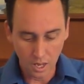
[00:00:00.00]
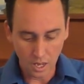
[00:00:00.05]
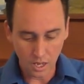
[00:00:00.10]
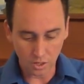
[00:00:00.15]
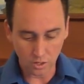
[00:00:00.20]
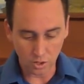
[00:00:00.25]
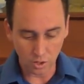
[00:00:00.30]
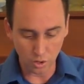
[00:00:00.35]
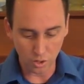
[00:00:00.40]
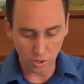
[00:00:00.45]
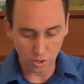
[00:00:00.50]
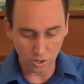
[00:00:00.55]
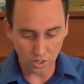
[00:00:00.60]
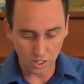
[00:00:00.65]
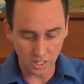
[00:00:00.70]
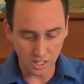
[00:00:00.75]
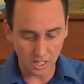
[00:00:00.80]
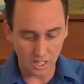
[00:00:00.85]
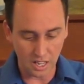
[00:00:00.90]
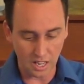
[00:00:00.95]
And so you see
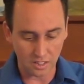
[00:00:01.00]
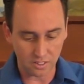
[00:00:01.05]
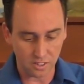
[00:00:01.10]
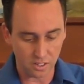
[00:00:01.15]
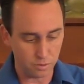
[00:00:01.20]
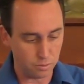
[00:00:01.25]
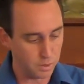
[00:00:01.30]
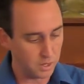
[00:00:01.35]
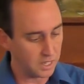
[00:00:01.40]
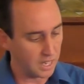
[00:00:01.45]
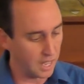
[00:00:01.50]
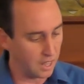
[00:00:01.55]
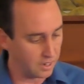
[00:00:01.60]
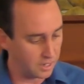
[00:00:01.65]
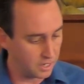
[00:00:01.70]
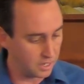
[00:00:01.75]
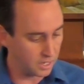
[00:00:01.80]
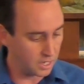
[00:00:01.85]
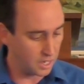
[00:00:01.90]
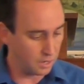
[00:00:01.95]
he has this mentality,
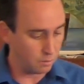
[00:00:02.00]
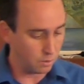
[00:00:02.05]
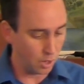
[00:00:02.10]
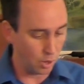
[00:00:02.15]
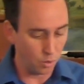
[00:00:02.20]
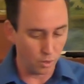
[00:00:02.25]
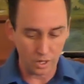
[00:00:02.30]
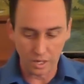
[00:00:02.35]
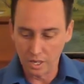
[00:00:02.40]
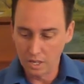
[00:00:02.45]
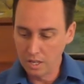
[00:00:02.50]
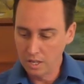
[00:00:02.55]
and to keep going.